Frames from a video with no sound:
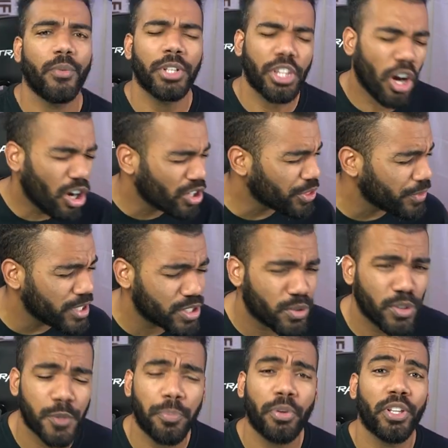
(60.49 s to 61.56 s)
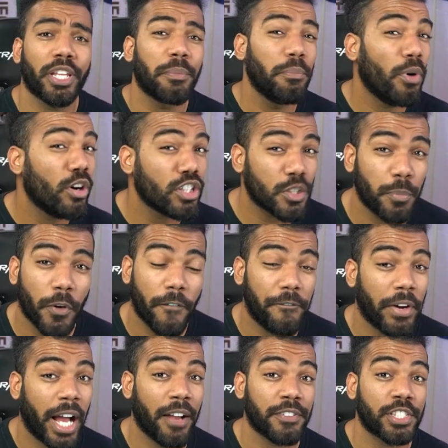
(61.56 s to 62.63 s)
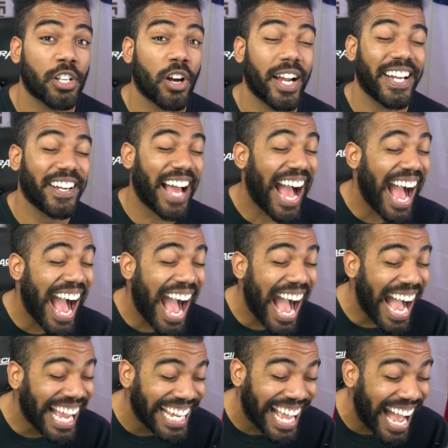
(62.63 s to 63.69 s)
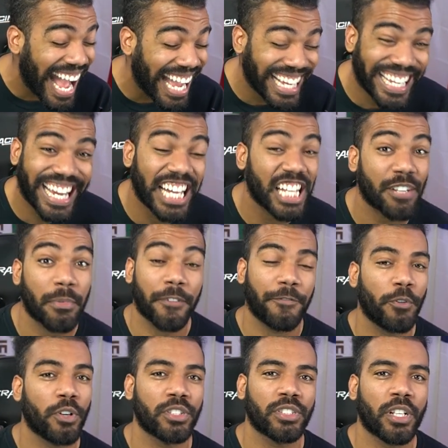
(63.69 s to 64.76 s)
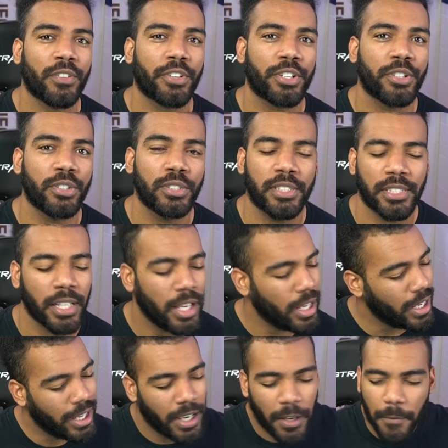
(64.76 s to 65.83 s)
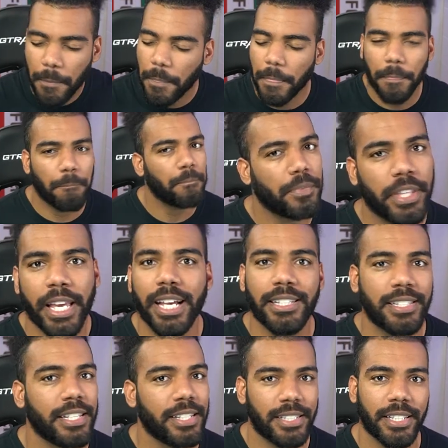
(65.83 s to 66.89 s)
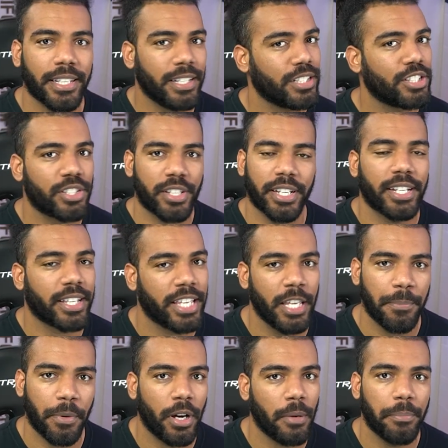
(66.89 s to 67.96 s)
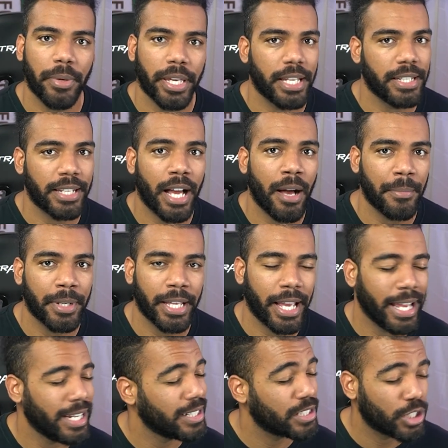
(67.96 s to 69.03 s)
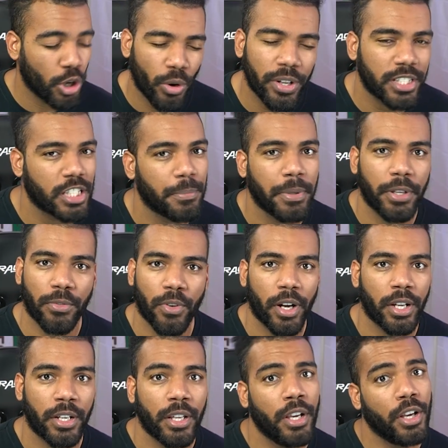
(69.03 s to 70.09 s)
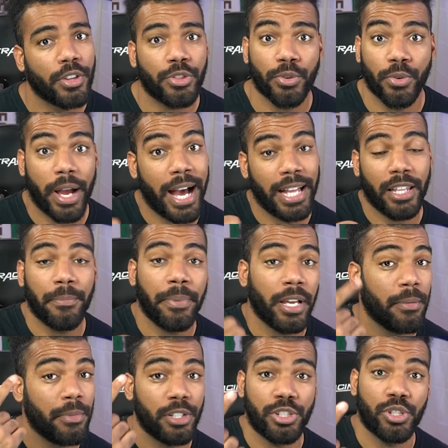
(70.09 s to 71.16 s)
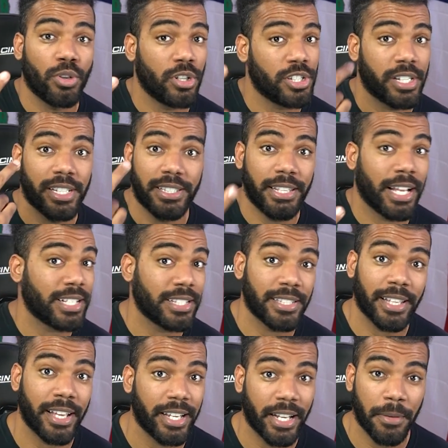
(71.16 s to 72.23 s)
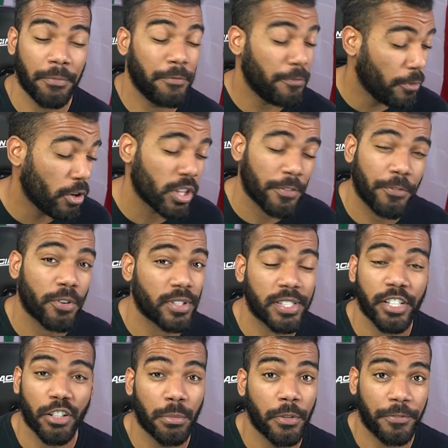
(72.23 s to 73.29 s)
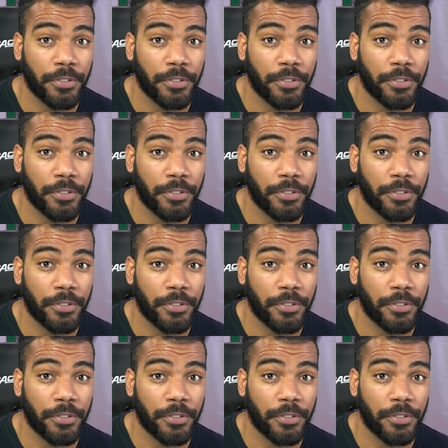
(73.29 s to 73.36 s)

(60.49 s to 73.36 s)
With all three schools pulling multiple five-star and high, high caliber four-star recruits, the SEC is just going to keep on being dominant and is going to be run through Alabama, Georgia, and Texas A&M for the foreseeable